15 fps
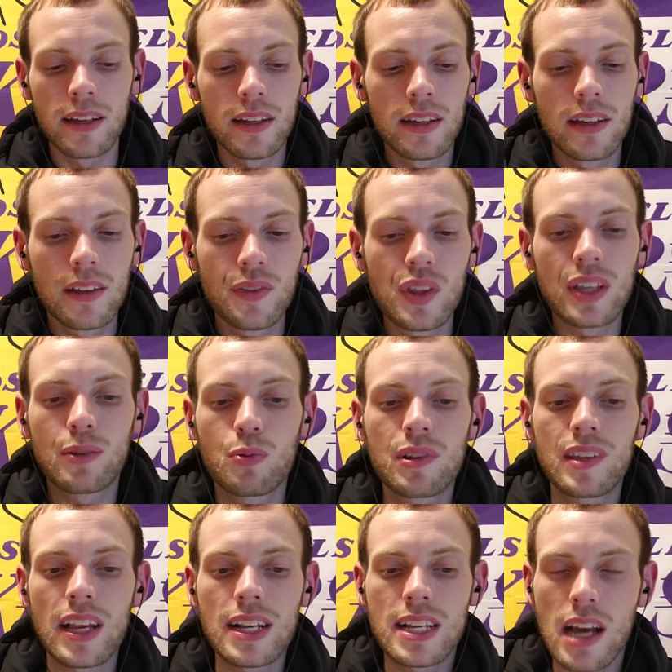this was a
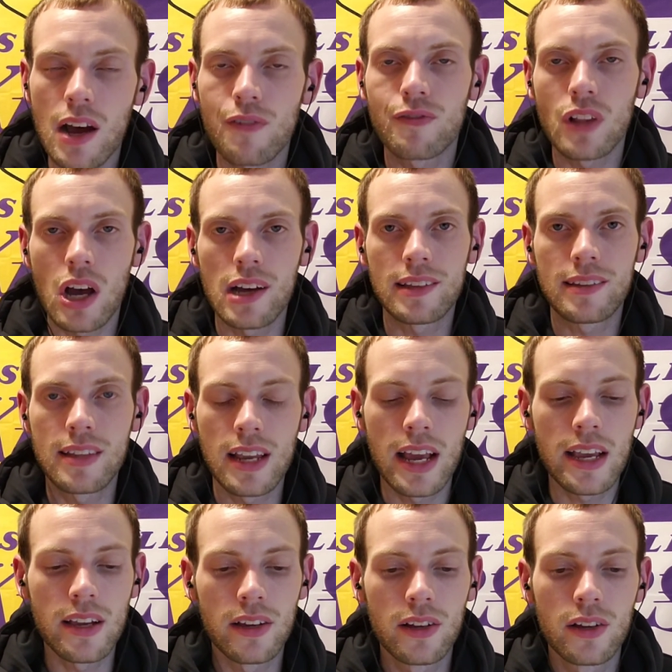tough loss tonight
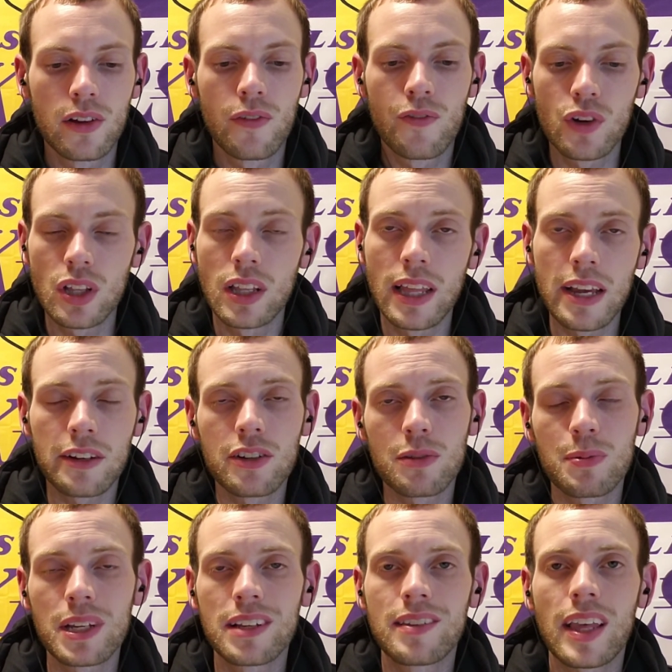for the Lakers
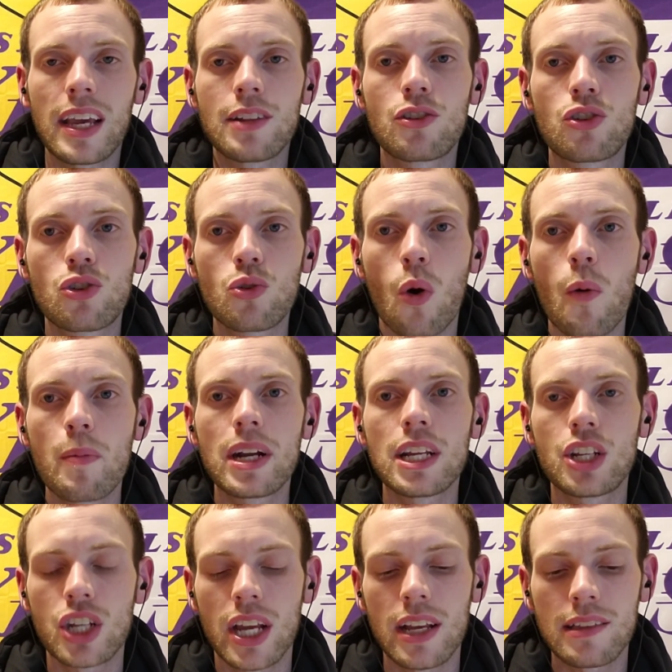because they had so many
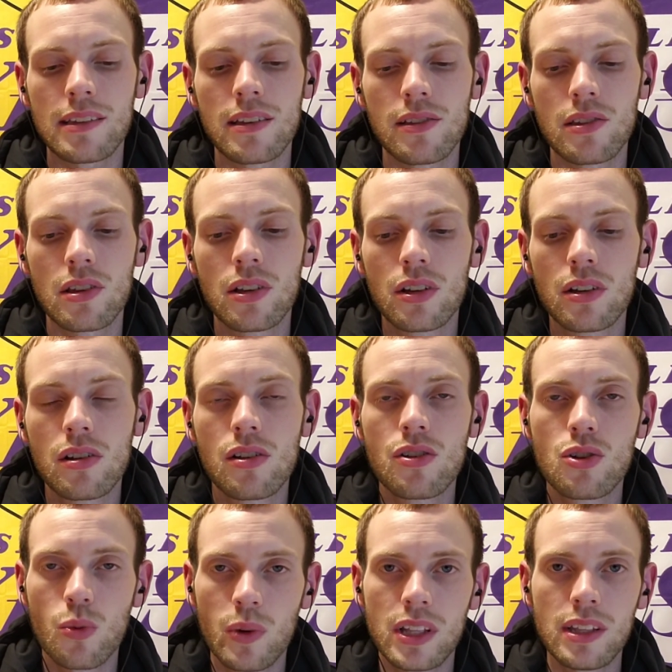chances to
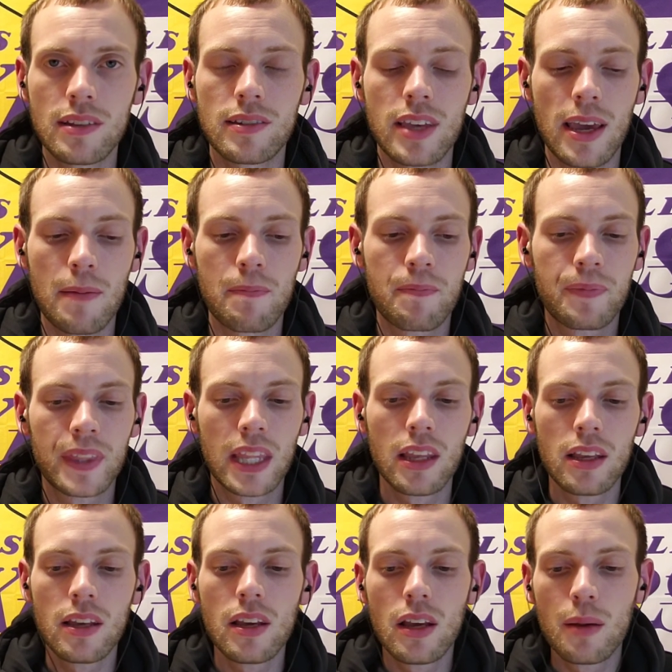win this game.
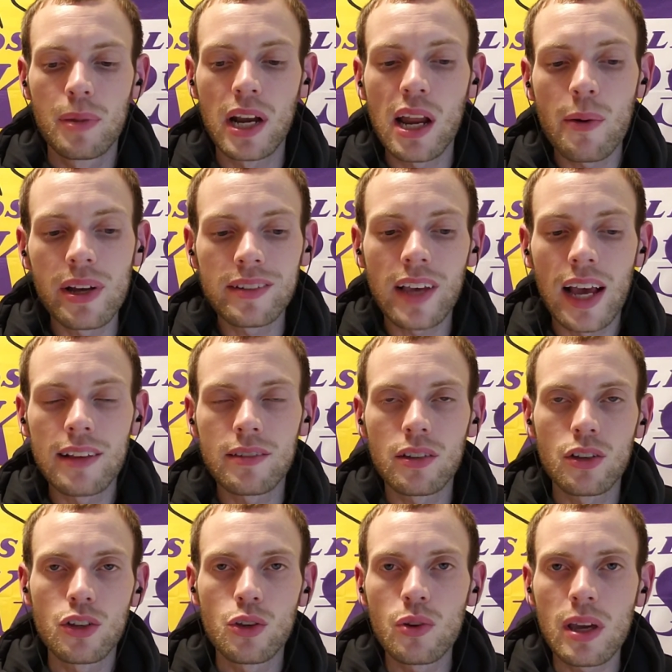But anyways, guys, you
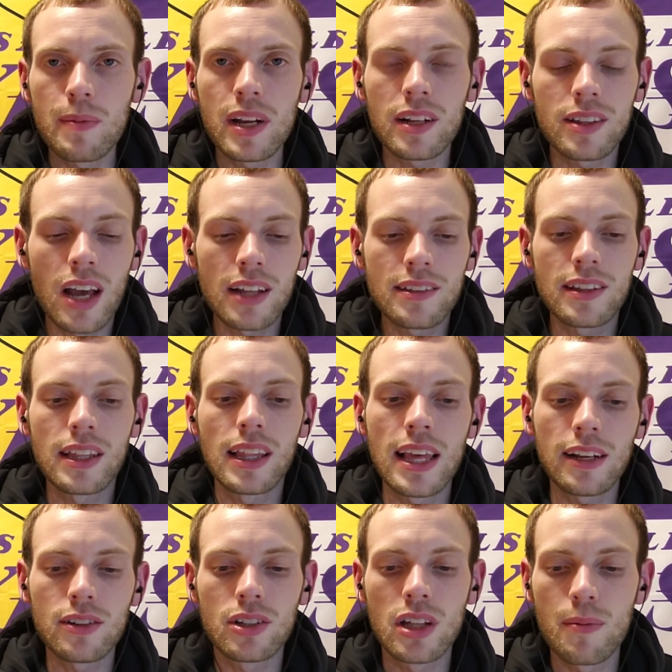give me your thoughts on the
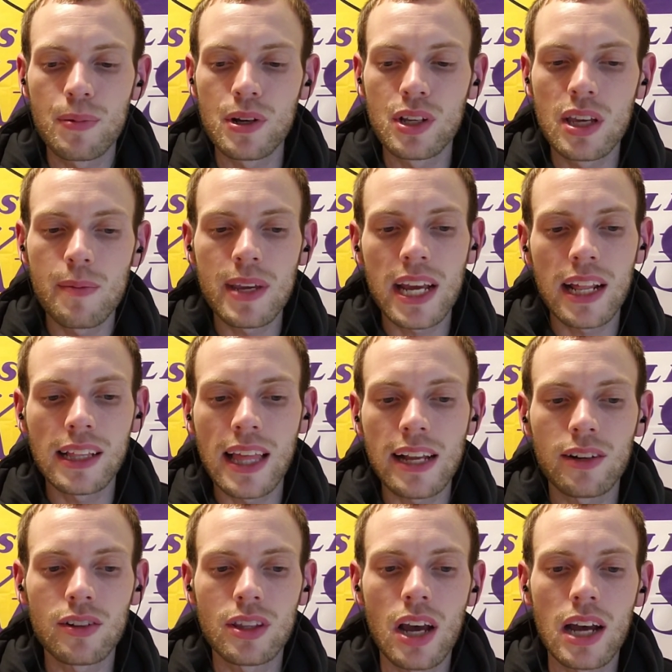Lakers-Clippers. Give me any Laker
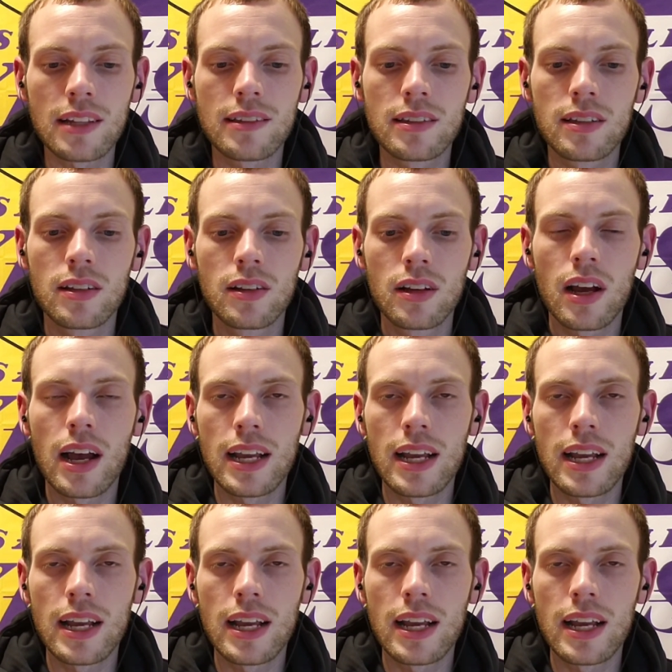thoughts in